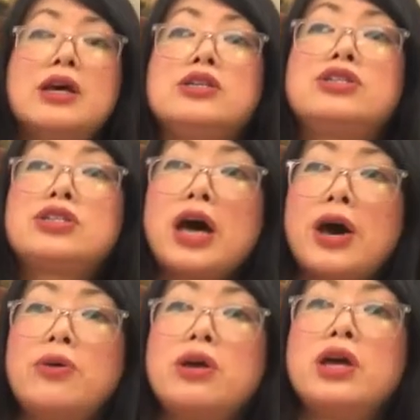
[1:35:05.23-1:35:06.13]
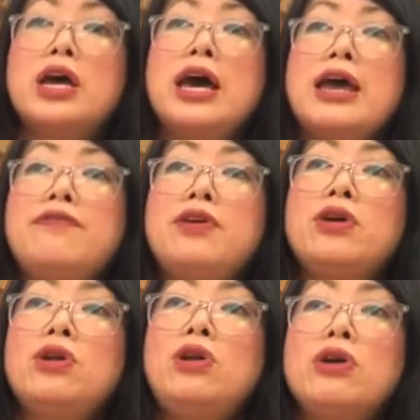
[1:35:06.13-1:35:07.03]
So, if
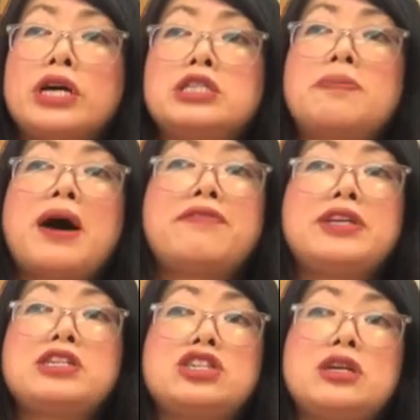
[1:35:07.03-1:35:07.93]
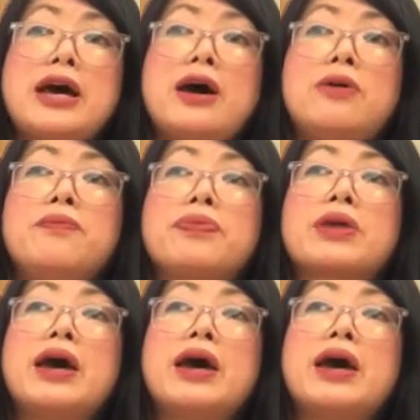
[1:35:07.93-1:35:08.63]
you're looking to buy vintage Chanel,